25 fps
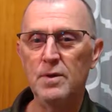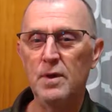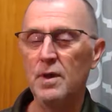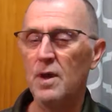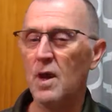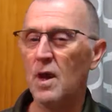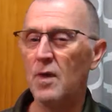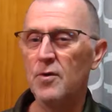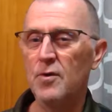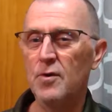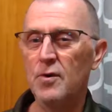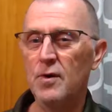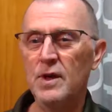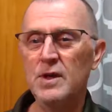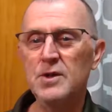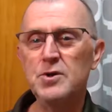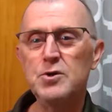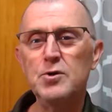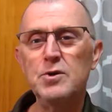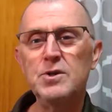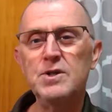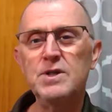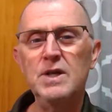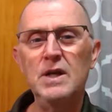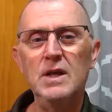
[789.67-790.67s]
another
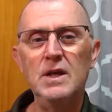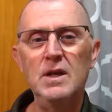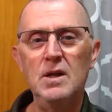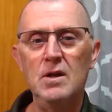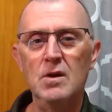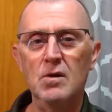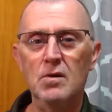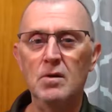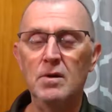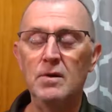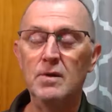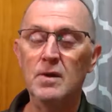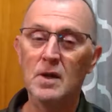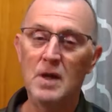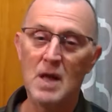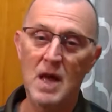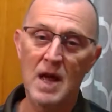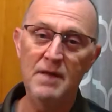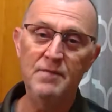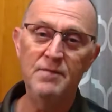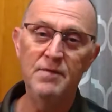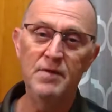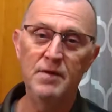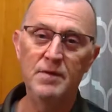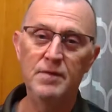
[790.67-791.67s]
interesting year in the
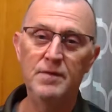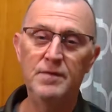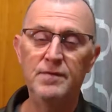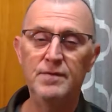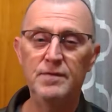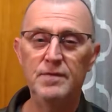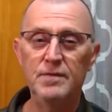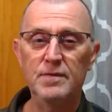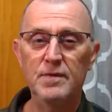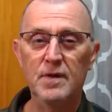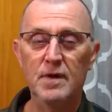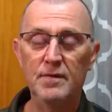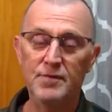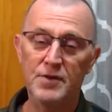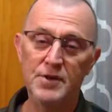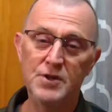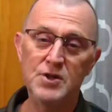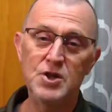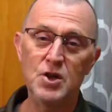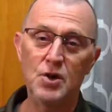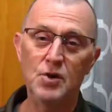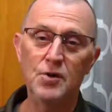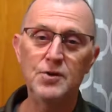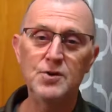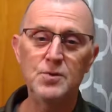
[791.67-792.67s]
life of, of the
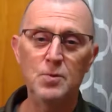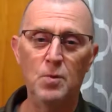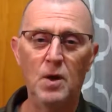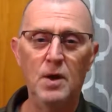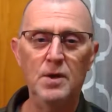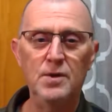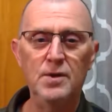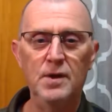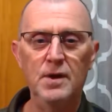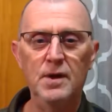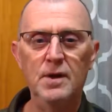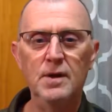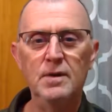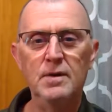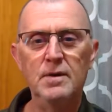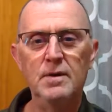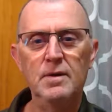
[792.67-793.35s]
church, wasn't it?